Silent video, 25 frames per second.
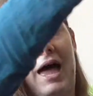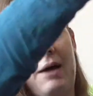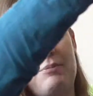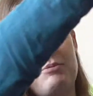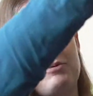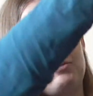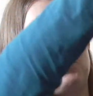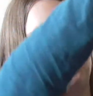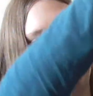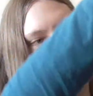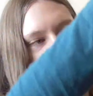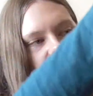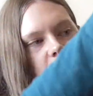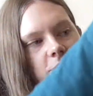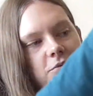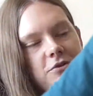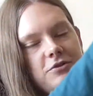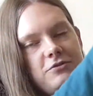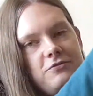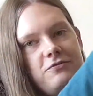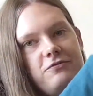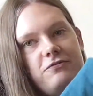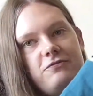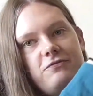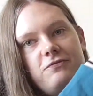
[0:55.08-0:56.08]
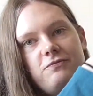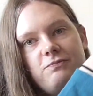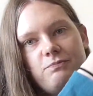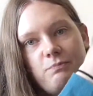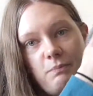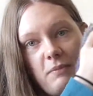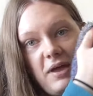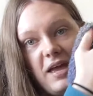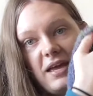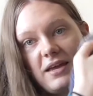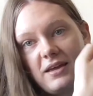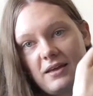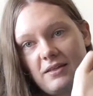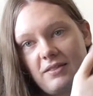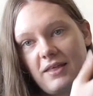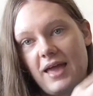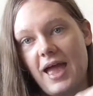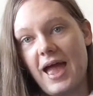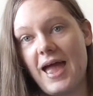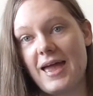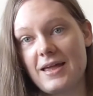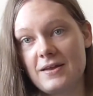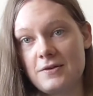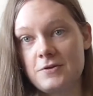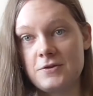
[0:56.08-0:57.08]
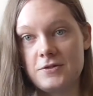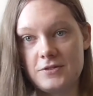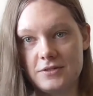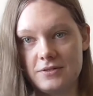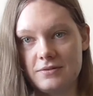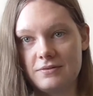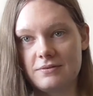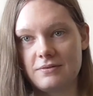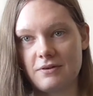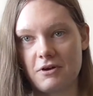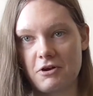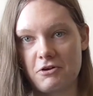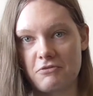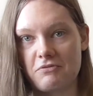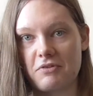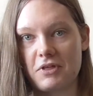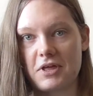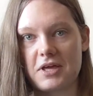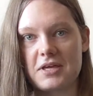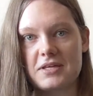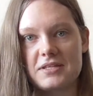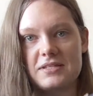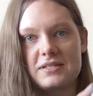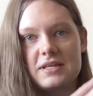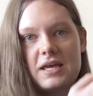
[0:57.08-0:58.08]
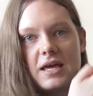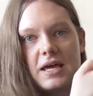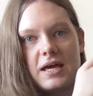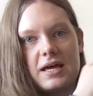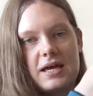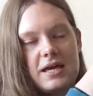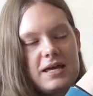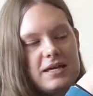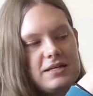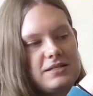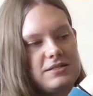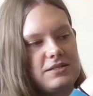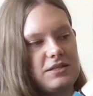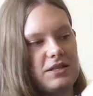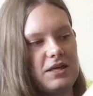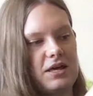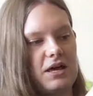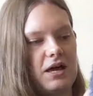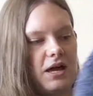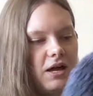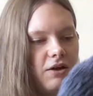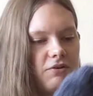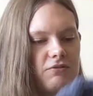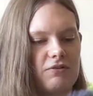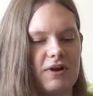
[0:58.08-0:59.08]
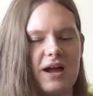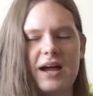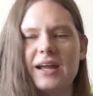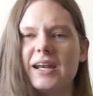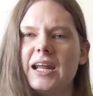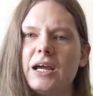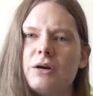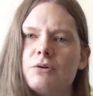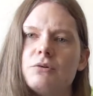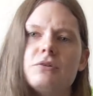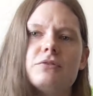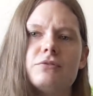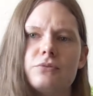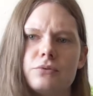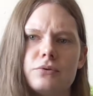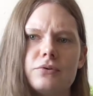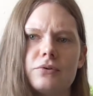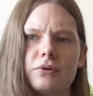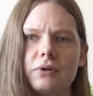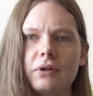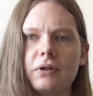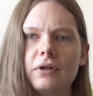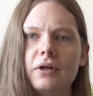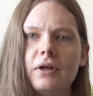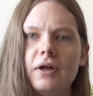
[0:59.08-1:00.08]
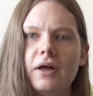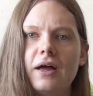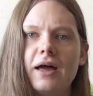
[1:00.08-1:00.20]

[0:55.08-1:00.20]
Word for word: happened when I was making the end of this is that I ran out of wool.